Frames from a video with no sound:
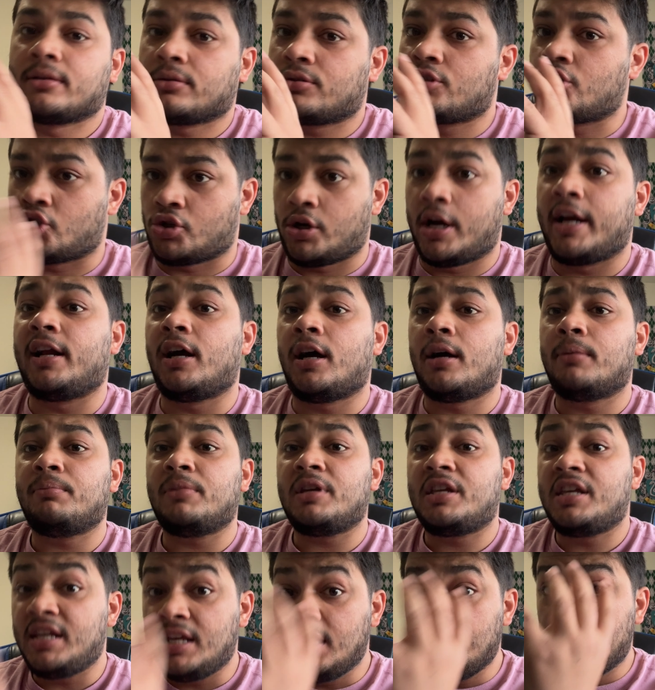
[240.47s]
straight up,
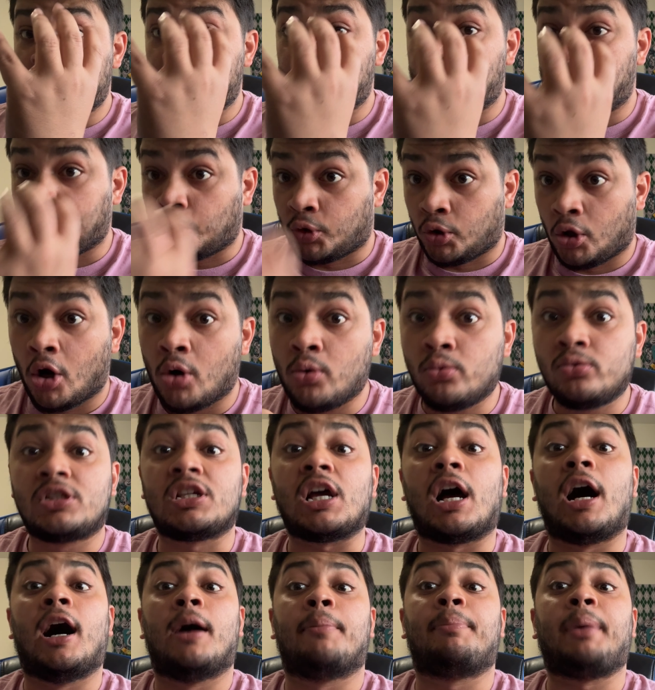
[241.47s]
he blows
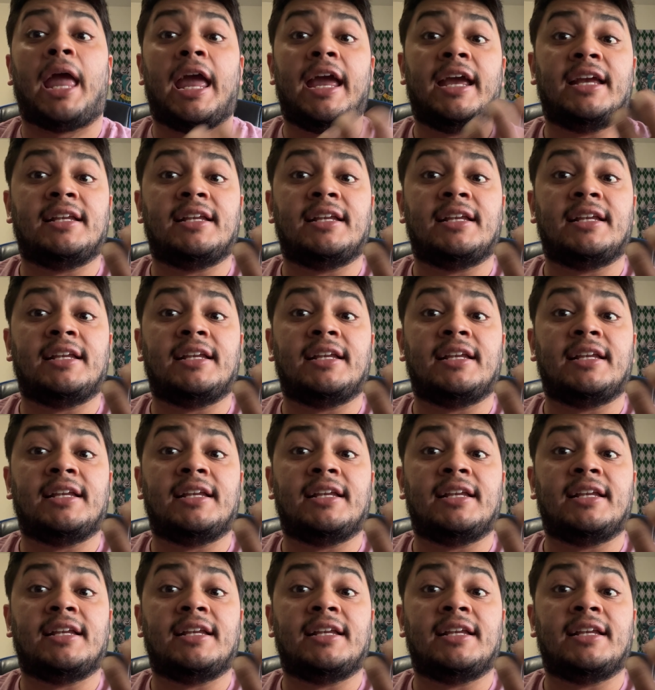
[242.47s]
up a